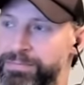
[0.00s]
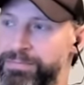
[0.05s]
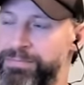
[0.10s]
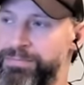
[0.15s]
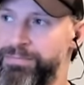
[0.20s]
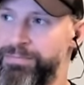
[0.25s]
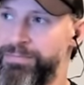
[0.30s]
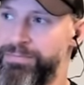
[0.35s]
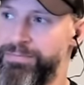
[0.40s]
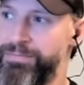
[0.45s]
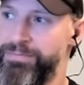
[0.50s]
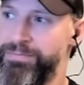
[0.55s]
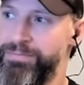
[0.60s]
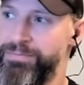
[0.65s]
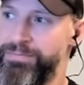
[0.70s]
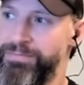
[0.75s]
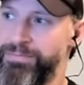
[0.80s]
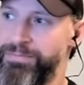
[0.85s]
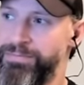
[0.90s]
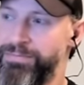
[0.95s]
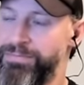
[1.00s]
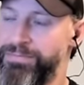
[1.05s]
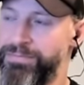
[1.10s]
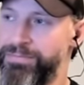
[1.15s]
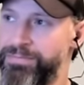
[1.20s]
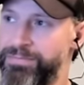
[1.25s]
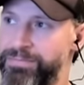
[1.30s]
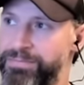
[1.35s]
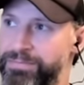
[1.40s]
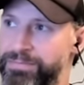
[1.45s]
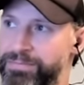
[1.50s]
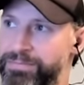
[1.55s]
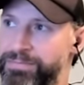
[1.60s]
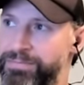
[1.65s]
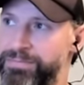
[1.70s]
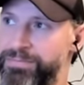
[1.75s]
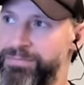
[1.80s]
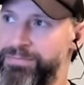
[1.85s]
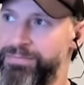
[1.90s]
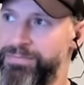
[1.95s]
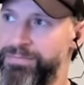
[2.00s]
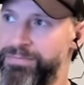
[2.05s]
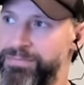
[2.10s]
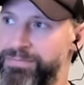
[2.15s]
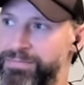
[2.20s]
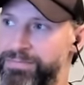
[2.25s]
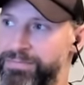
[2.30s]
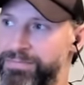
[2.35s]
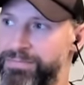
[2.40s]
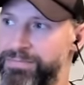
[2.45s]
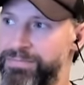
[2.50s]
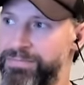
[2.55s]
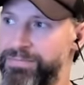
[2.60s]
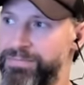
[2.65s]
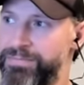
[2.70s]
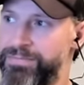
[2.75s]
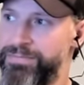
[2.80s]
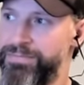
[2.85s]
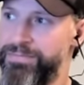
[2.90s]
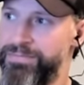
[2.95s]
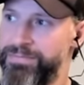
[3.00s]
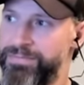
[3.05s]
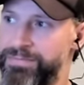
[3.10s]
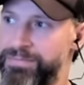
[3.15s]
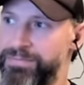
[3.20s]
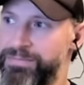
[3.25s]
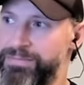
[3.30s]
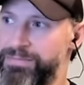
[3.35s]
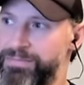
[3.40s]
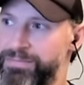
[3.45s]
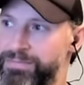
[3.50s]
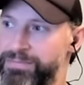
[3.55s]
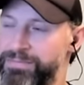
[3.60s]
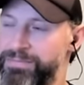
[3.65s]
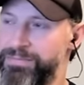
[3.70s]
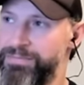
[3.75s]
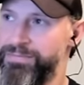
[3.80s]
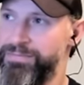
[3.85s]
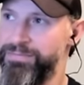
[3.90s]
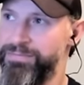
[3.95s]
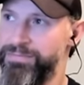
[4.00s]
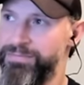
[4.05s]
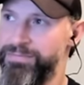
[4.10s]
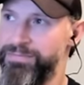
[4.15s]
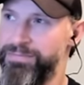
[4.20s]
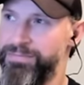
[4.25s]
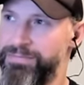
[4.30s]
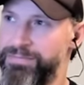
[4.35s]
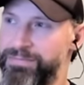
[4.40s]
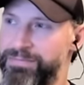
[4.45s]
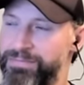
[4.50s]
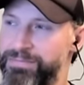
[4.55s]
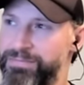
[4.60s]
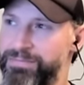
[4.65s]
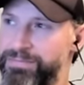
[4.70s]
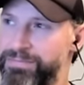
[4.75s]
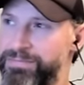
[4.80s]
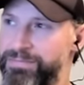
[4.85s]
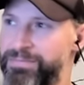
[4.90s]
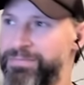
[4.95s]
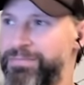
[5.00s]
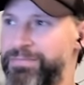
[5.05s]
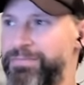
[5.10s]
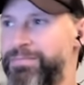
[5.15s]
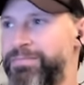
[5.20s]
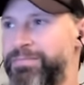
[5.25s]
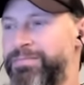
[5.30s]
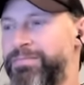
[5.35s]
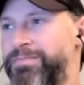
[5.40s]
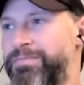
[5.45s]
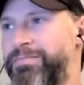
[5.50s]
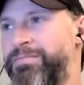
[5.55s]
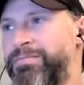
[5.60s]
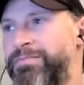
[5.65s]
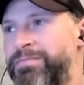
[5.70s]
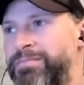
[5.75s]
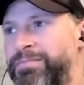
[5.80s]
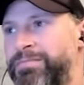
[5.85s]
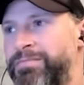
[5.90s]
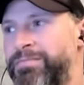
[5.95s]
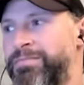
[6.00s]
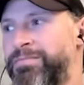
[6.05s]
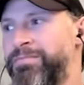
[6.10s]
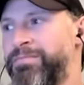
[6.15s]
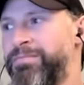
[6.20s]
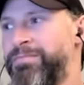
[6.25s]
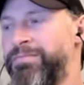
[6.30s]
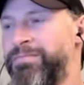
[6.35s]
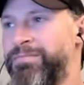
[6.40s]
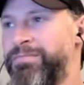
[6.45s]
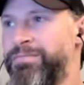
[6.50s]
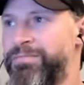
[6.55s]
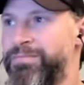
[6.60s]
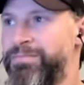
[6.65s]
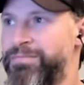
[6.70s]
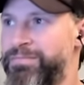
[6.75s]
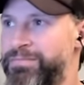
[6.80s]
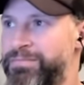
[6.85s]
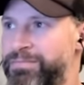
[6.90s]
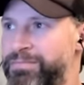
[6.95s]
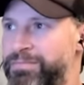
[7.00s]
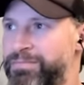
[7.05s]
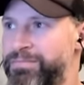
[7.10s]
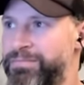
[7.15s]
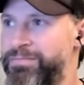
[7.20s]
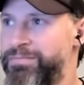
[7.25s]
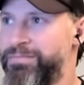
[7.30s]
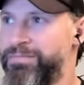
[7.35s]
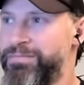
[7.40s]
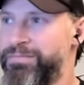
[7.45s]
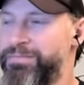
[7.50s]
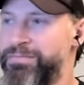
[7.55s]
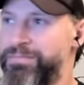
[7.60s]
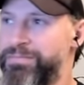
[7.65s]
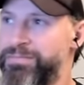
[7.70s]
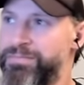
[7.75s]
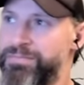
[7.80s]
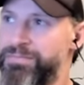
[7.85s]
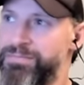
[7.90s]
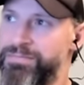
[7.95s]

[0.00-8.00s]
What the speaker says: [no speech]